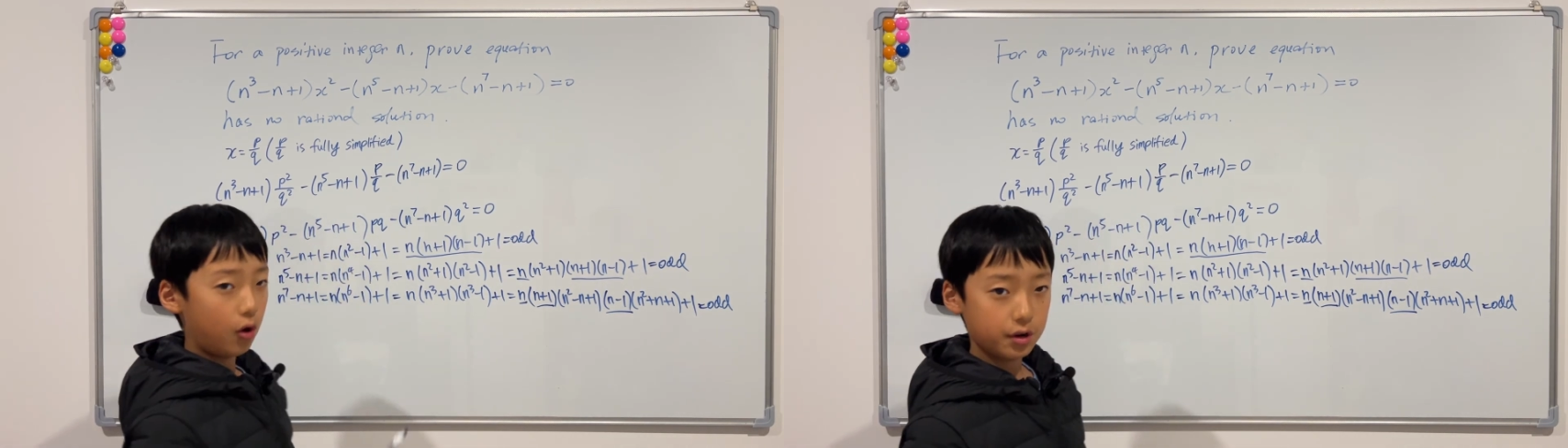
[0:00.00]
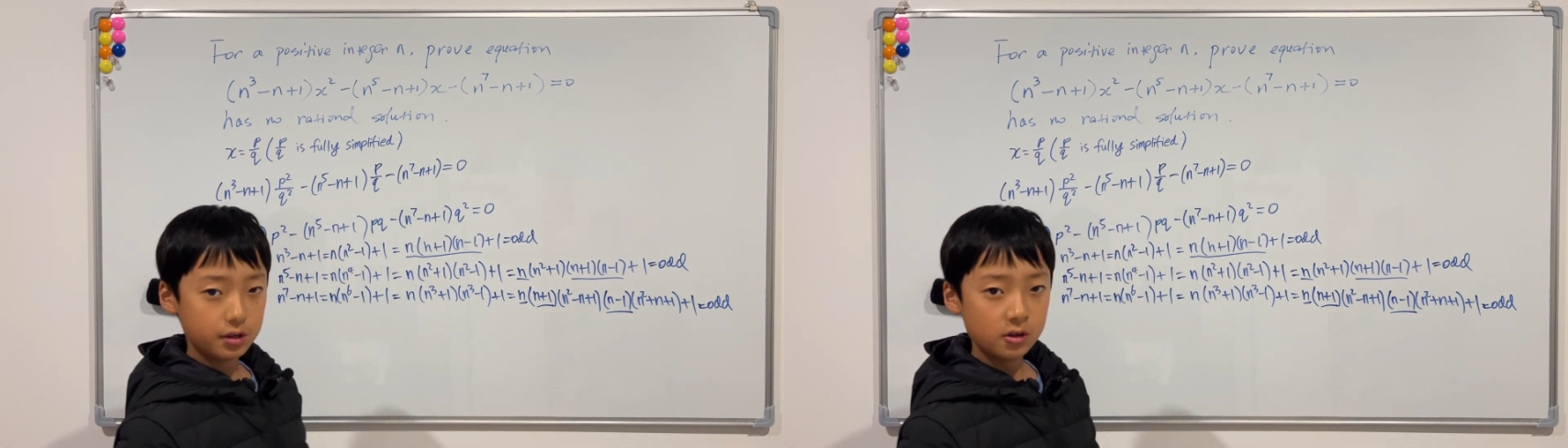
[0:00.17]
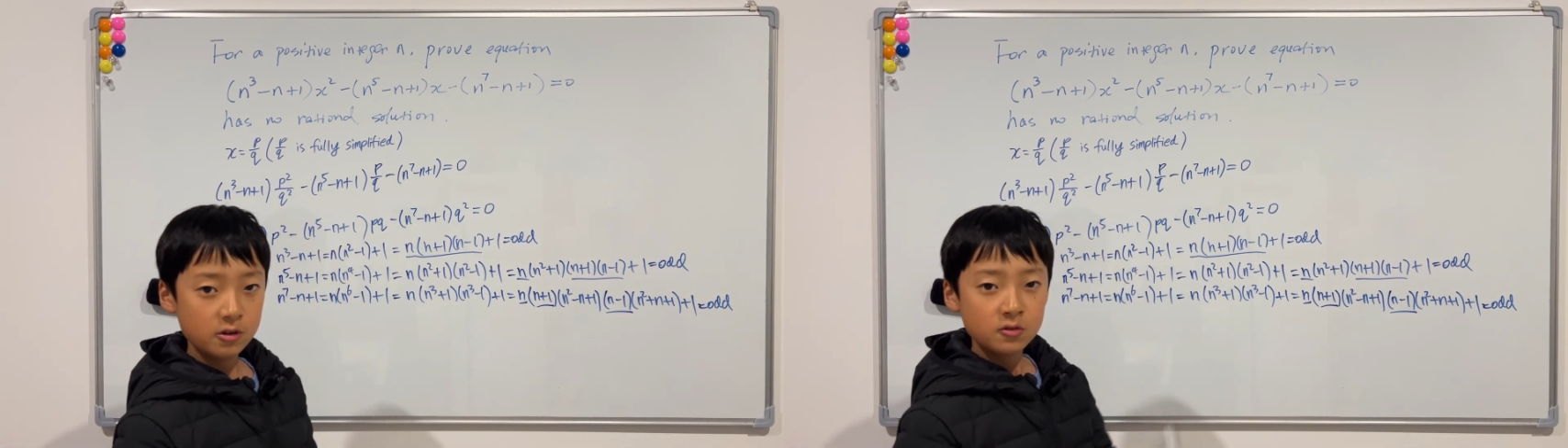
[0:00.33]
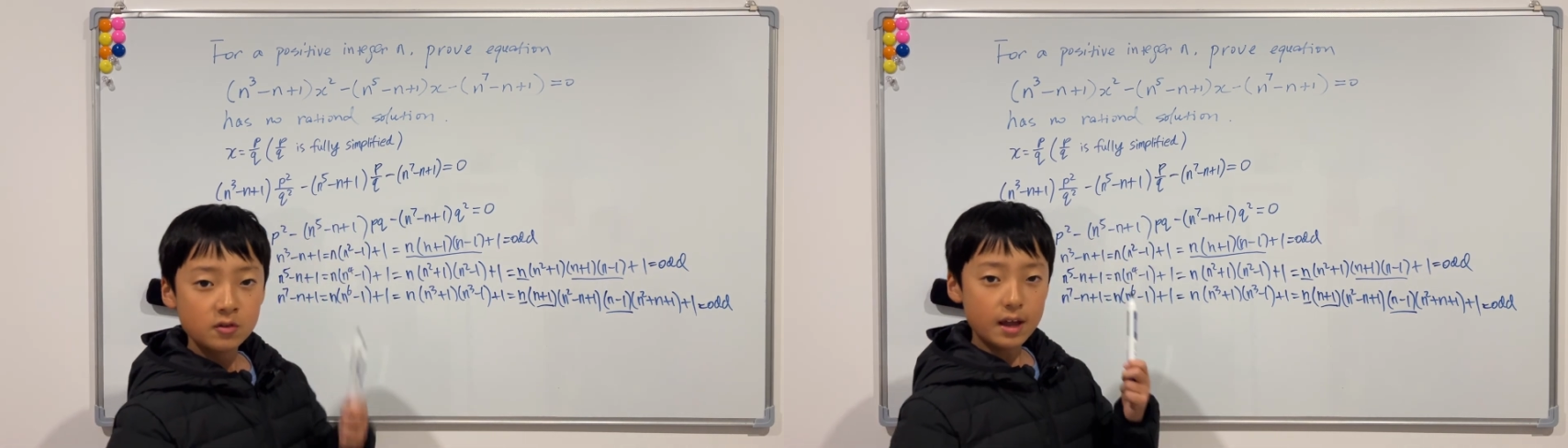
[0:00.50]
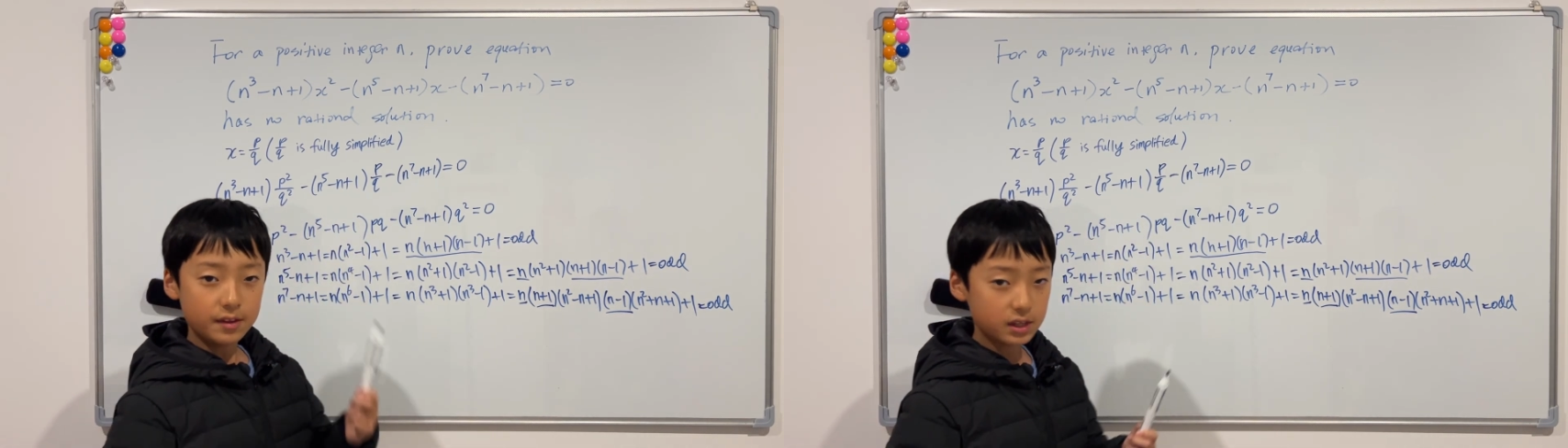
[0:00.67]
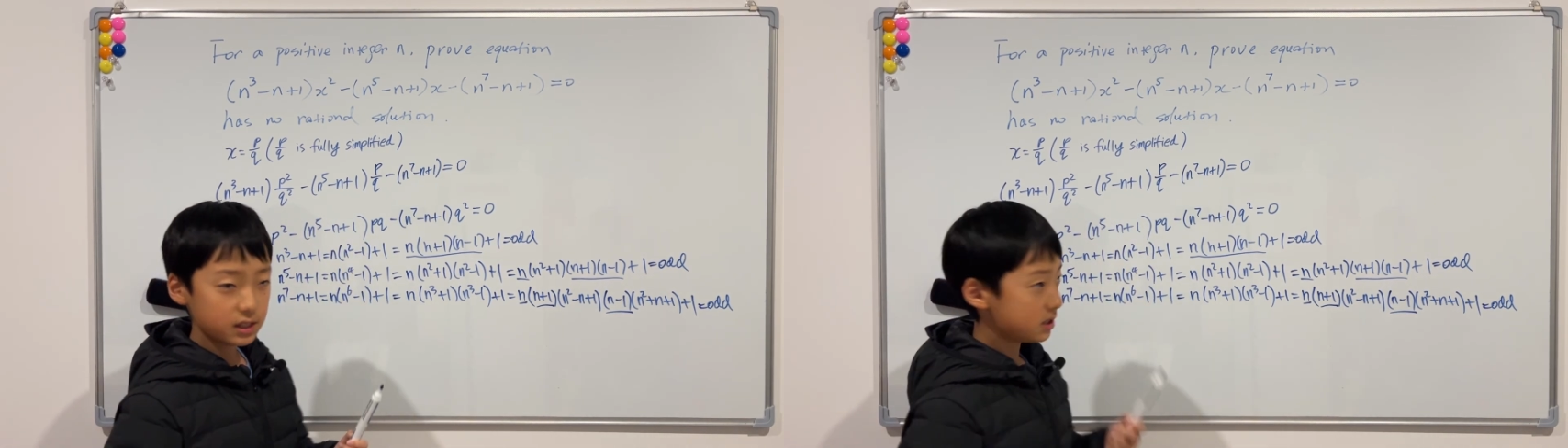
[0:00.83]
odd.
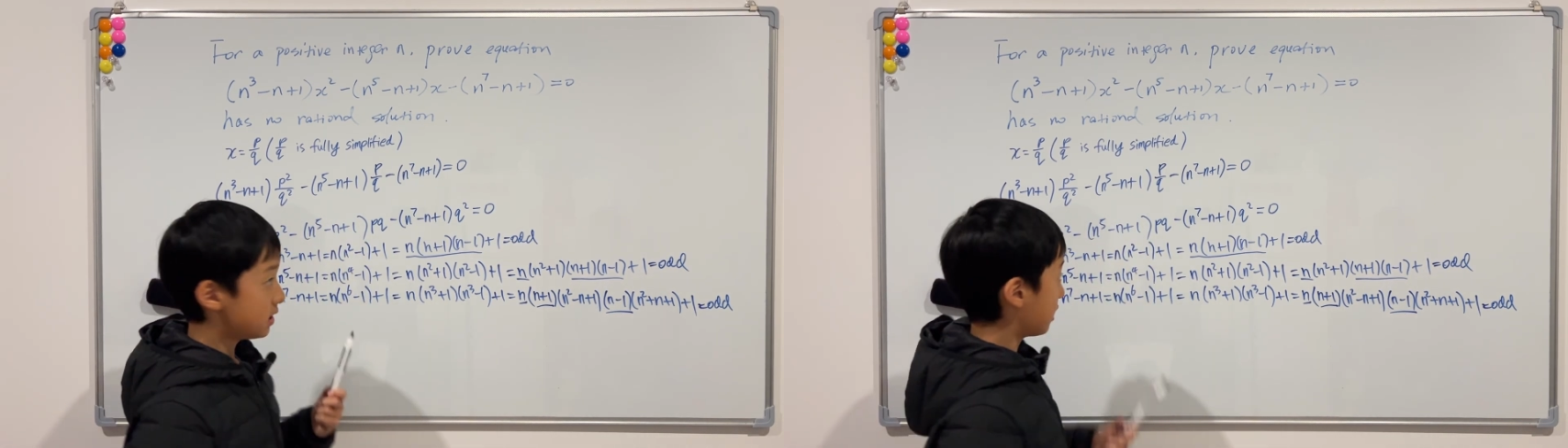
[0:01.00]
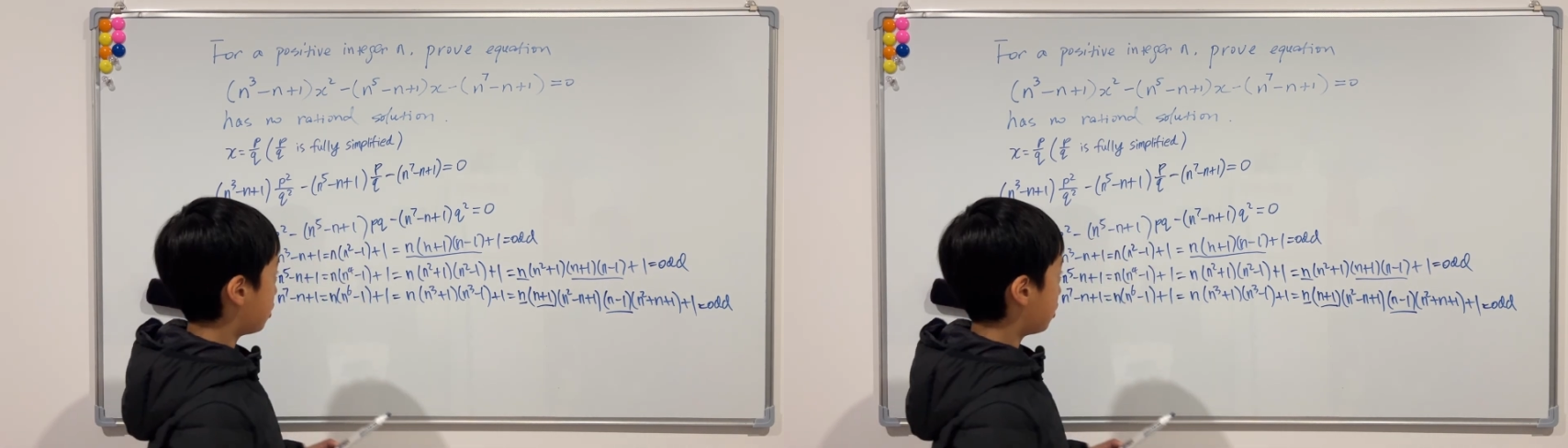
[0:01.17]
And this is